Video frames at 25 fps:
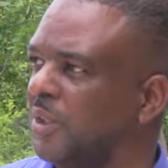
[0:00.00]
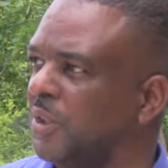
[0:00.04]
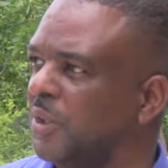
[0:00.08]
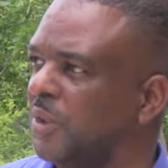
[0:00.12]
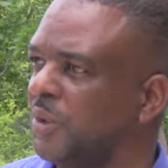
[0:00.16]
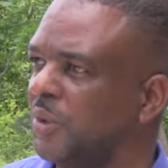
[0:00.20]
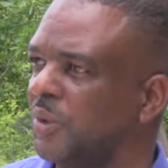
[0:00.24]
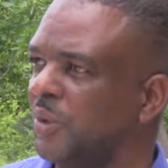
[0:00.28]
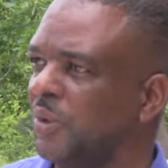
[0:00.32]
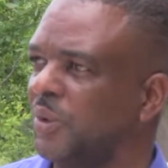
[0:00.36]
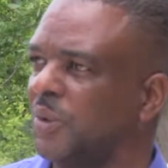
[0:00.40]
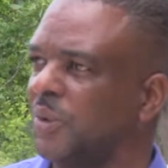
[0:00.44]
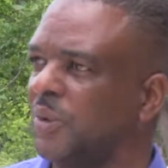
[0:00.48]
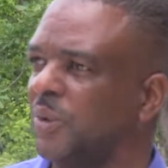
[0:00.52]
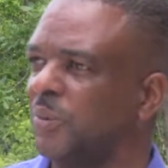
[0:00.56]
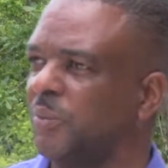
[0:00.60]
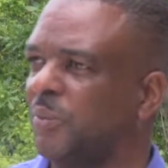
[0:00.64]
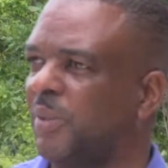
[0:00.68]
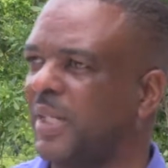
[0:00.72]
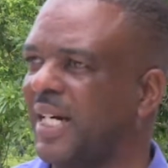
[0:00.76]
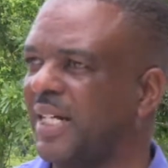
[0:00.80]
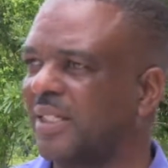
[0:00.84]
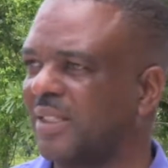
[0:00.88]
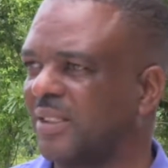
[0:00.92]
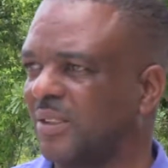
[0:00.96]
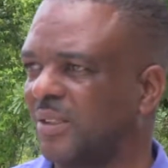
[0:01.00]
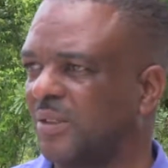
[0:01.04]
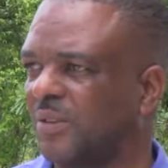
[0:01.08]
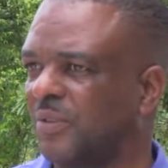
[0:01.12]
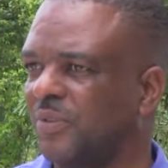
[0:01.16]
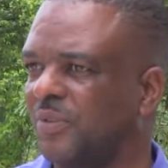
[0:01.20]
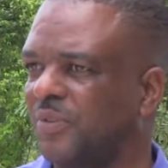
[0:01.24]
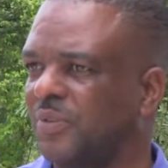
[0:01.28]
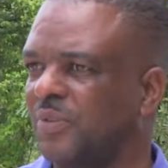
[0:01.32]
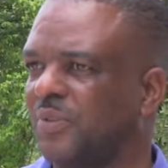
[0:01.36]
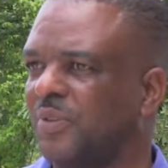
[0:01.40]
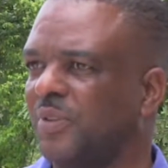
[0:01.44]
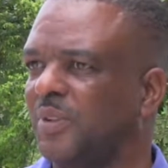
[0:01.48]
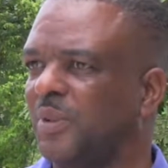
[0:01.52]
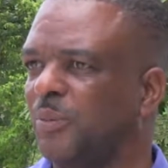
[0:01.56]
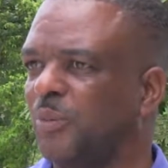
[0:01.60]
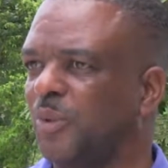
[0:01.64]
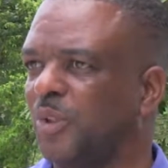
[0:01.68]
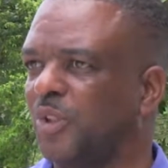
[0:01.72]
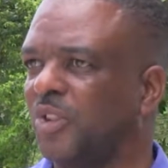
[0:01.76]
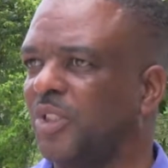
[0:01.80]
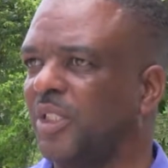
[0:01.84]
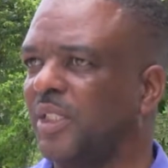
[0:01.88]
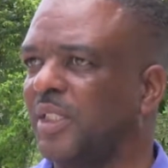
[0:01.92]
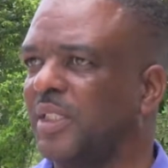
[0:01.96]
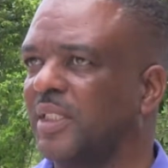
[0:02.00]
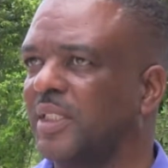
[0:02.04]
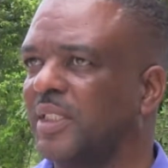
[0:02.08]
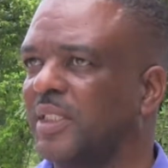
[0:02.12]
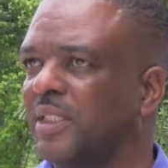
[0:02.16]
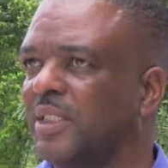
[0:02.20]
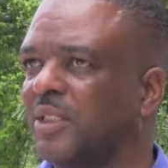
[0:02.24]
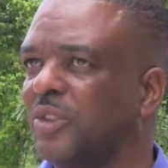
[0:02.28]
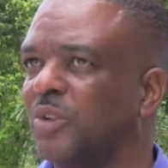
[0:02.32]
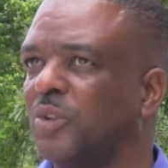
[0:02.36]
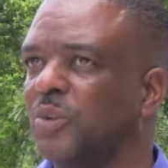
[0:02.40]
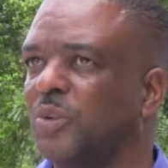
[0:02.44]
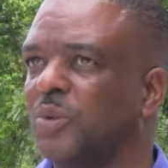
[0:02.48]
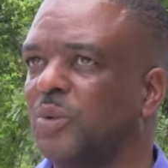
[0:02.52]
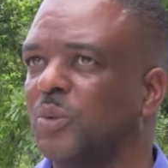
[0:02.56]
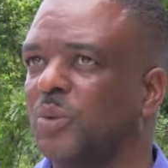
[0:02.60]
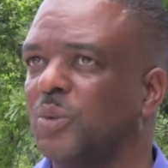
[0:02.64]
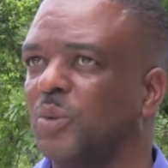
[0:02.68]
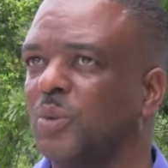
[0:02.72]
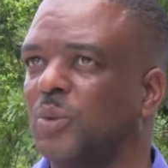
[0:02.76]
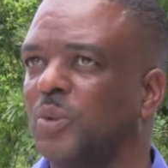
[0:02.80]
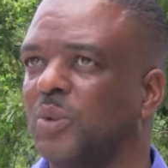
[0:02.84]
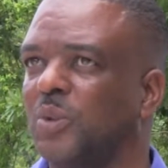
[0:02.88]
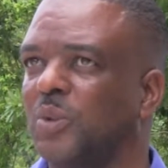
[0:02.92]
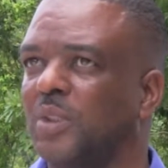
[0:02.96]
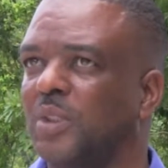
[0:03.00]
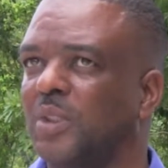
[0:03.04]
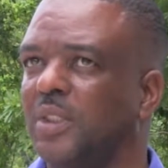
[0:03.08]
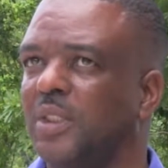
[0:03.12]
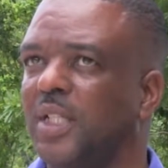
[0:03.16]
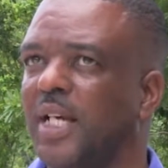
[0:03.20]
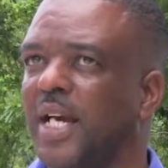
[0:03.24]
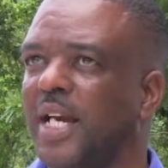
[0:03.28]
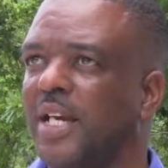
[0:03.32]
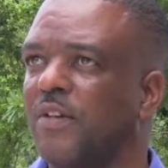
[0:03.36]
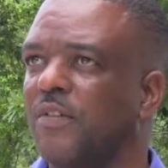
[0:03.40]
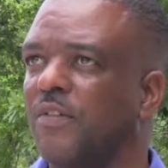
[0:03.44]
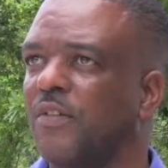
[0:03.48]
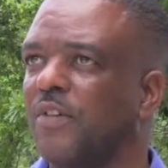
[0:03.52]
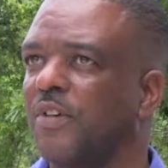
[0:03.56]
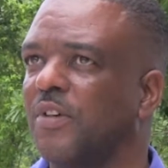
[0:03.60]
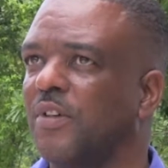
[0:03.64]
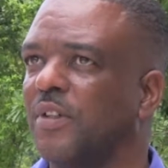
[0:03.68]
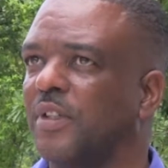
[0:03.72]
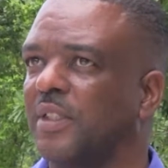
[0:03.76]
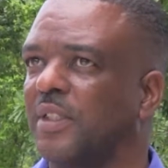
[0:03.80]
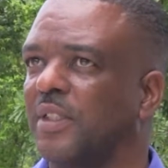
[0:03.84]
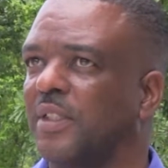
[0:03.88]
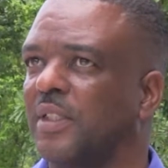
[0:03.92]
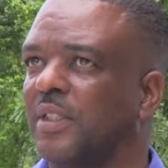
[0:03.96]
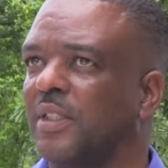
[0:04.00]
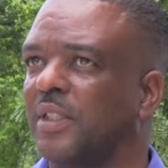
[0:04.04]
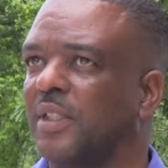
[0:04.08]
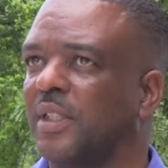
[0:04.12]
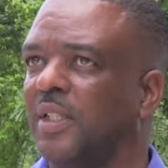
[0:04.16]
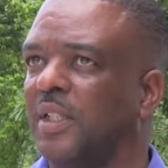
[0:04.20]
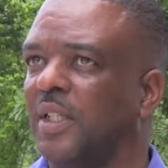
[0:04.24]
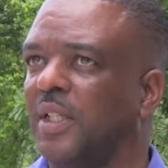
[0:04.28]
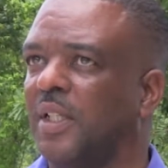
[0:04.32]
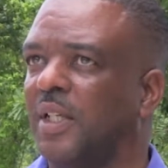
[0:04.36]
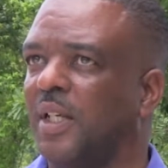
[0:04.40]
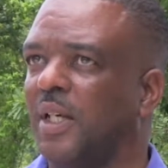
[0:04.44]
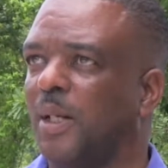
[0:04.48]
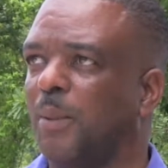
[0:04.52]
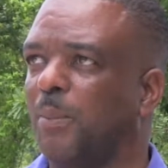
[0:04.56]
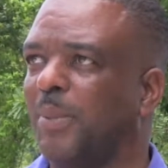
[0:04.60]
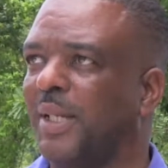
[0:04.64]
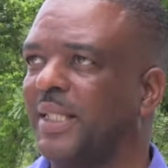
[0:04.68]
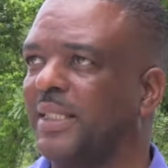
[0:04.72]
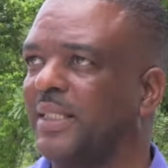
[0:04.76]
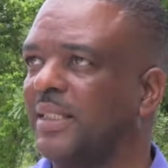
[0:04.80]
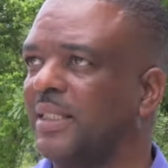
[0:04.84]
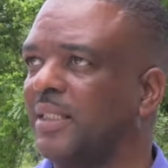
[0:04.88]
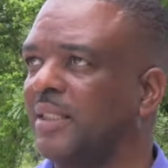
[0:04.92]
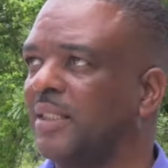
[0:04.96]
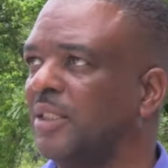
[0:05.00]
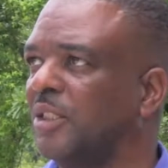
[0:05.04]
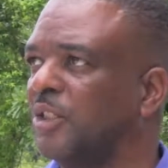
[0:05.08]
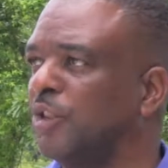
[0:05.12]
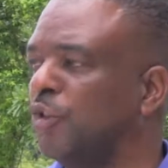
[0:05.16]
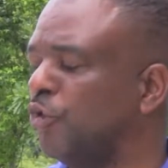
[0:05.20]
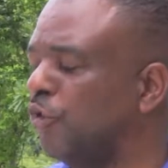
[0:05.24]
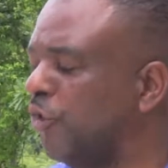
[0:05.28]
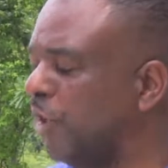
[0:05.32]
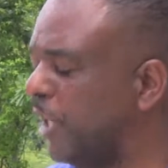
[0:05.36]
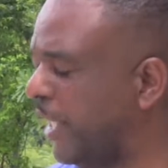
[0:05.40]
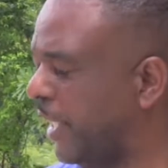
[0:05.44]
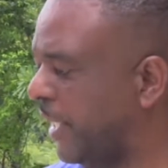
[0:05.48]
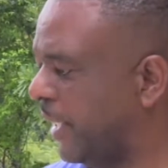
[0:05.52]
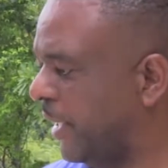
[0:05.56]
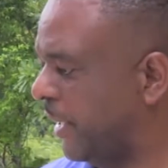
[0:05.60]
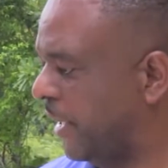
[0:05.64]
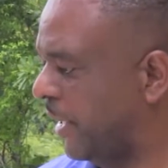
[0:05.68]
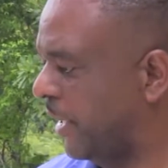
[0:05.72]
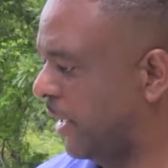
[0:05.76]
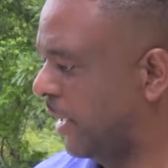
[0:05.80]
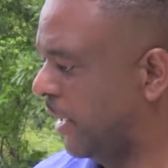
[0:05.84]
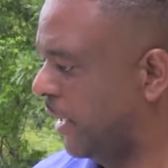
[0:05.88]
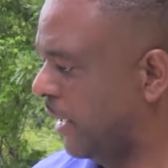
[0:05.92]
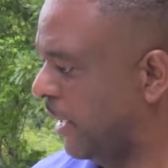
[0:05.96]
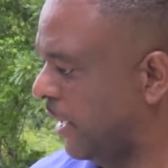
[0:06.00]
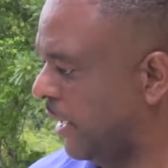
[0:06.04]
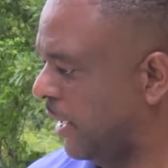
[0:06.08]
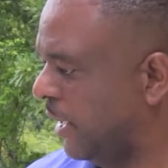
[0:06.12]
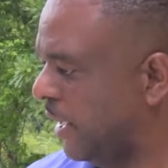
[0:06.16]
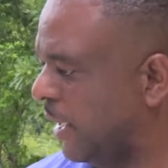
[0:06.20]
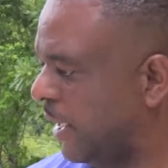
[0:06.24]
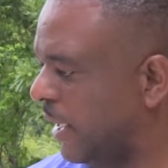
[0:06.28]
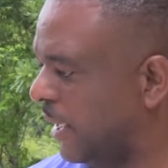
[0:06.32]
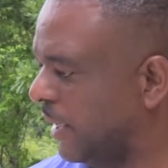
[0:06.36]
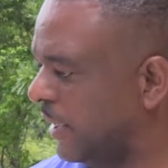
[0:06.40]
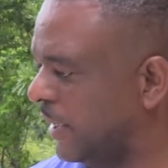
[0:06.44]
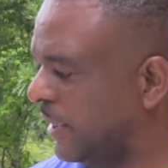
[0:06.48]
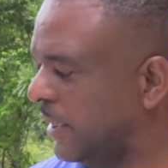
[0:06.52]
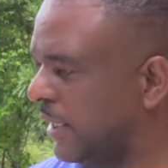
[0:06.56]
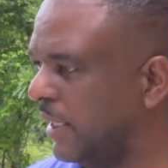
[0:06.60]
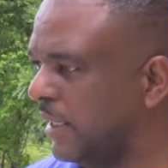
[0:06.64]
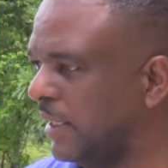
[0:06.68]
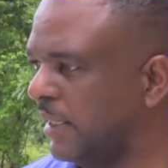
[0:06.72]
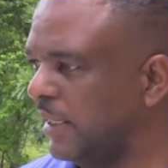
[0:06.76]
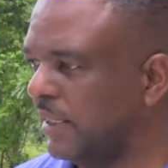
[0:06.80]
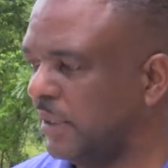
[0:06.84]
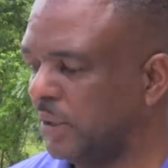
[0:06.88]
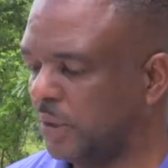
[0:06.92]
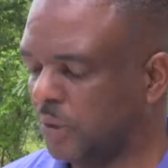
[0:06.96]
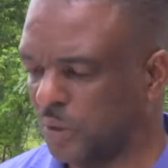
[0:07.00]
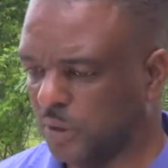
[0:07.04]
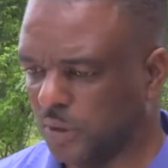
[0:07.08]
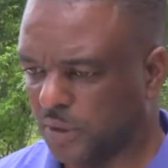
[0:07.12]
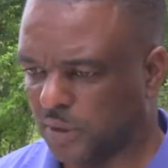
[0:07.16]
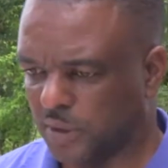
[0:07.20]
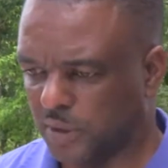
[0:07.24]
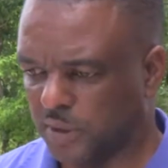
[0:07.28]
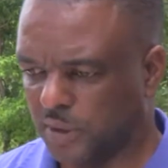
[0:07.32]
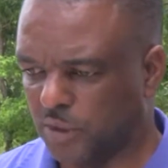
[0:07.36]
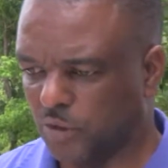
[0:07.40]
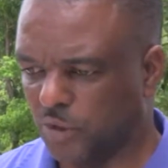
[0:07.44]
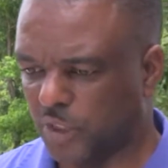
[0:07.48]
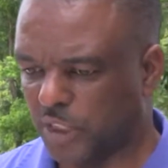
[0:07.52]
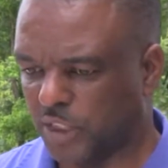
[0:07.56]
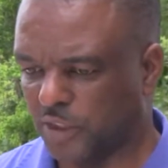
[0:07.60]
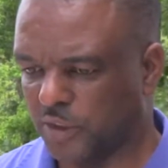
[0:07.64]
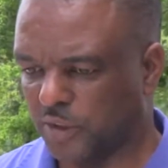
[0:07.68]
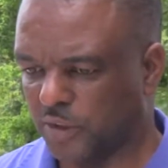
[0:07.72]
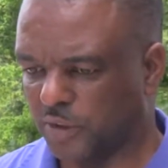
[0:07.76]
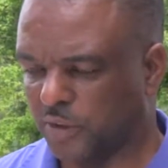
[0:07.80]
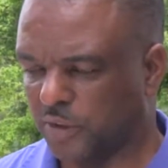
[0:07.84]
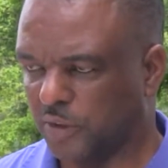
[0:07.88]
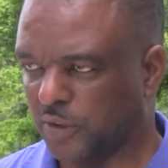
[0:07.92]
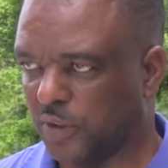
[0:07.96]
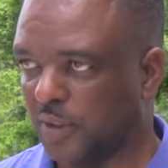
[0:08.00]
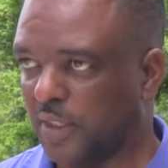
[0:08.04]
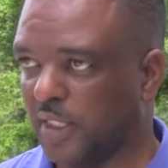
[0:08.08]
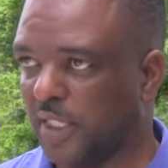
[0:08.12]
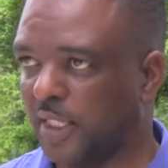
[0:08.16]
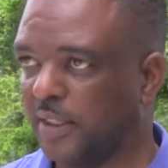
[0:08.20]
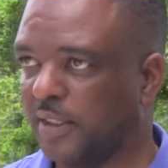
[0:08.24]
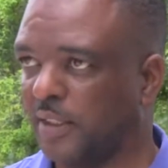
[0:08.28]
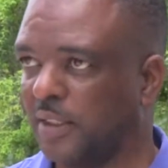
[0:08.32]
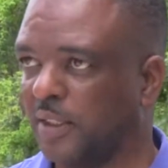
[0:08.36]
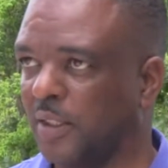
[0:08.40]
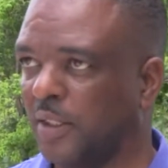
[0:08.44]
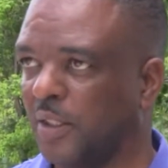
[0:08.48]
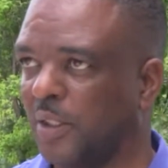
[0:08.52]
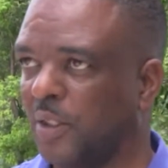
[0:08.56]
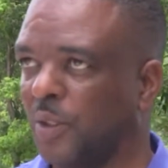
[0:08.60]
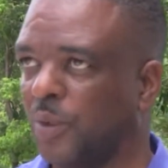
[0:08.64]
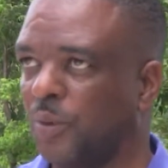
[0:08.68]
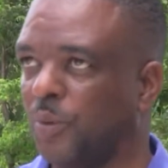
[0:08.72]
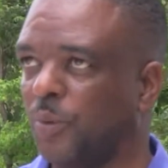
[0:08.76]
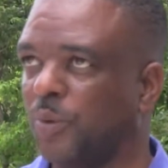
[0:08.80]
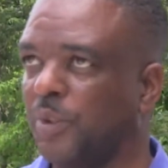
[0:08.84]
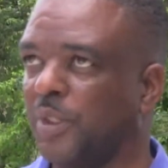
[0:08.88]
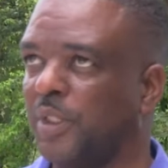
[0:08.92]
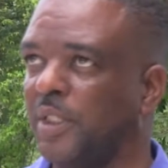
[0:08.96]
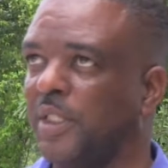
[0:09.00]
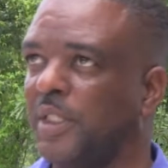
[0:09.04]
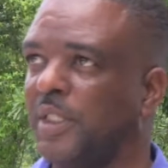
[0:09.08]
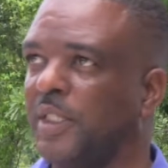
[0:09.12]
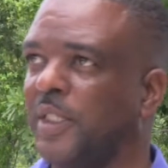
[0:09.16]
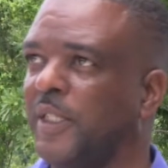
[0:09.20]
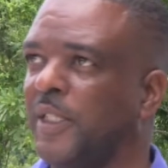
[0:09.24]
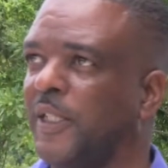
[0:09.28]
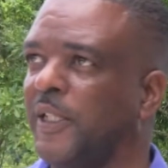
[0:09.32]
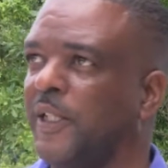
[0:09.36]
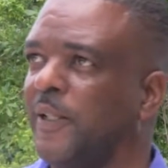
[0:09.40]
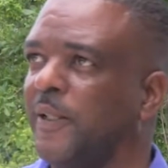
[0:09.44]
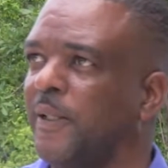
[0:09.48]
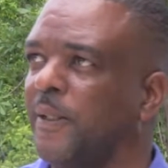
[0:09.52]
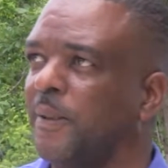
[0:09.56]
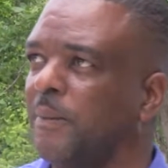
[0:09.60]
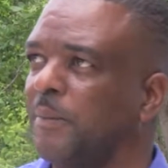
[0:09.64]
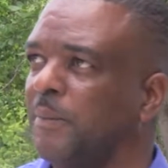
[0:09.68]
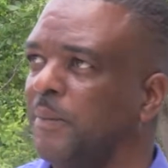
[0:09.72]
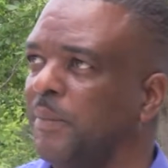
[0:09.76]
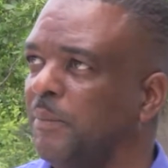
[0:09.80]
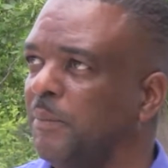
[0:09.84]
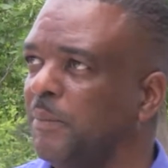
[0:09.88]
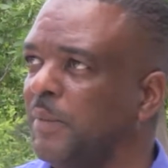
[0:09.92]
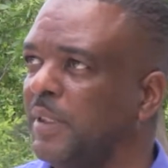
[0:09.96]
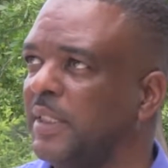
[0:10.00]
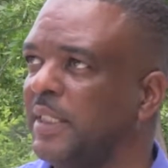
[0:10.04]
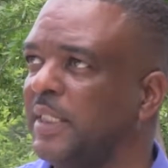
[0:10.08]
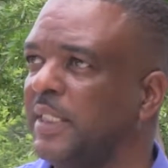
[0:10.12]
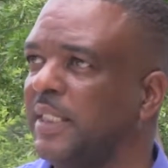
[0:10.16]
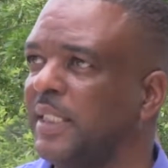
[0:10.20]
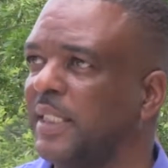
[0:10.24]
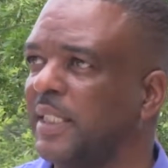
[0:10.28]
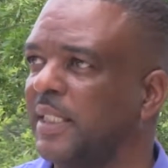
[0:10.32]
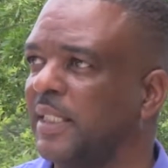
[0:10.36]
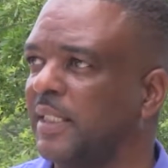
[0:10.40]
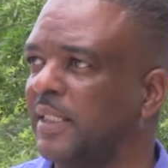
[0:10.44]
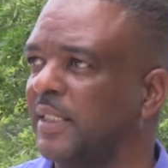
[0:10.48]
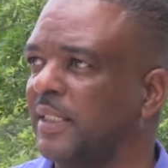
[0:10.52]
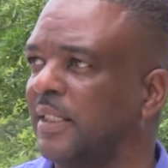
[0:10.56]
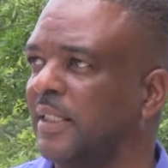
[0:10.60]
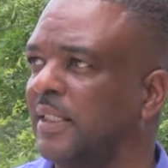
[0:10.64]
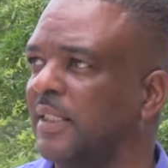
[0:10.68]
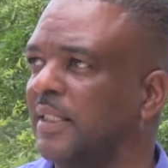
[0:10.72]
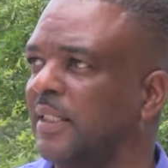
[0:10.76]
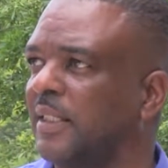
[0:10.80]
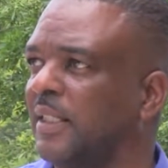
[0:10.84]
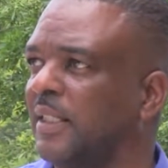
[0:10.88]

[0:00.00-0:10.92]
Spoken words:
So part of the project is to divert a particular drain and send it into another direction so that we mitigate